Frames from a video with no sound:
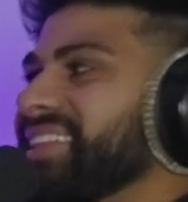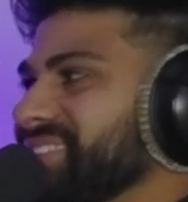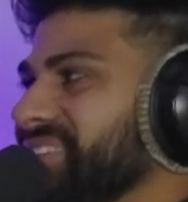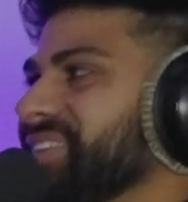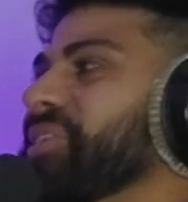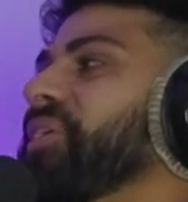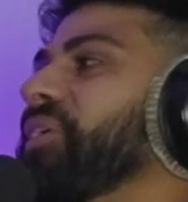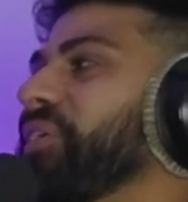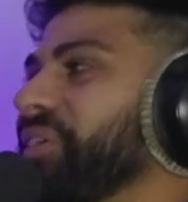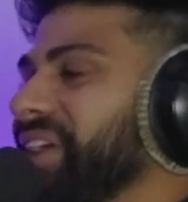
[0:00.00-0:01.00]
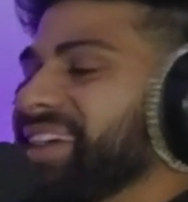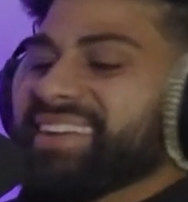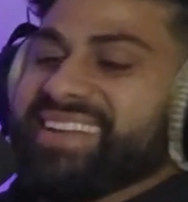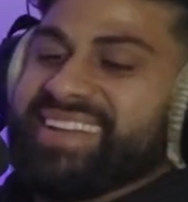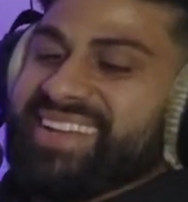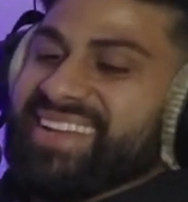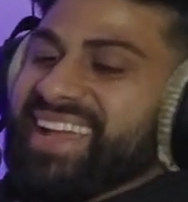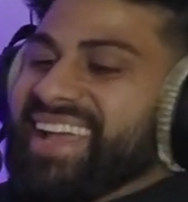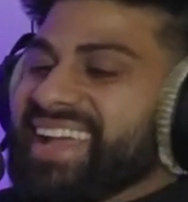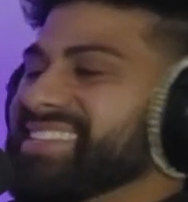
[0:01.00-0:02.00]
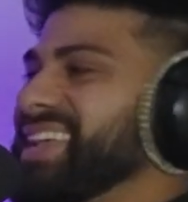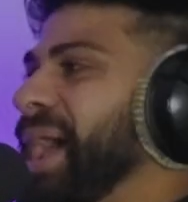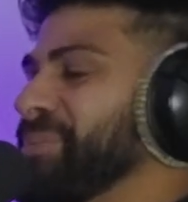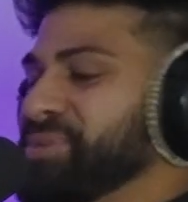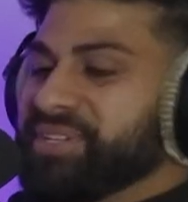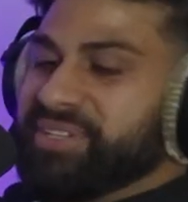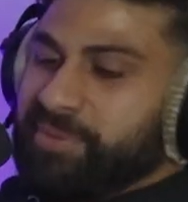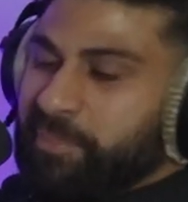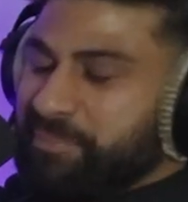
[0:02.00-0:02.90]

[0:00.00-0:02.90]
that's how it is." Oh, okay. It's captioned.